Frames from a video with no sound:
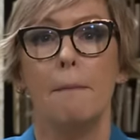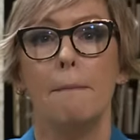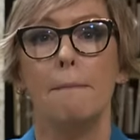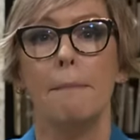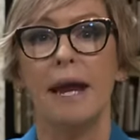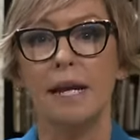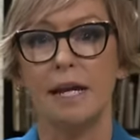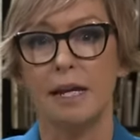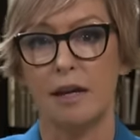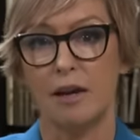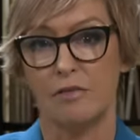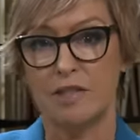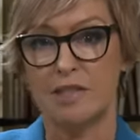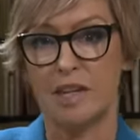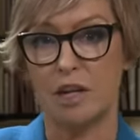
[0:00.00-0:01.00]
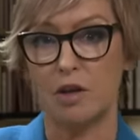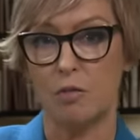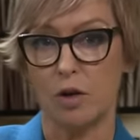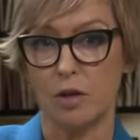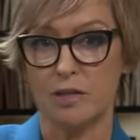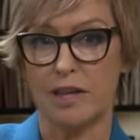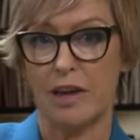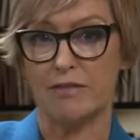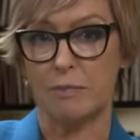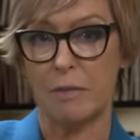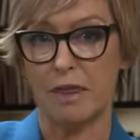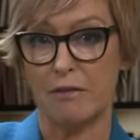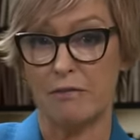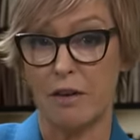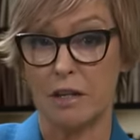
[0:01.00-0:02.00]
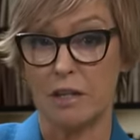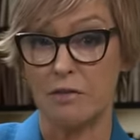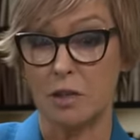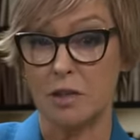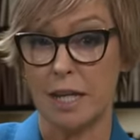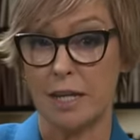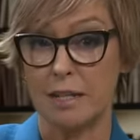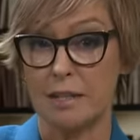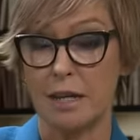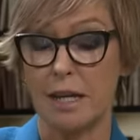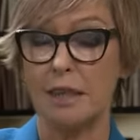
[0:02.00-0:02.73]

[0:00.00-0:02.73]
Many of the senior royals have spent the past few days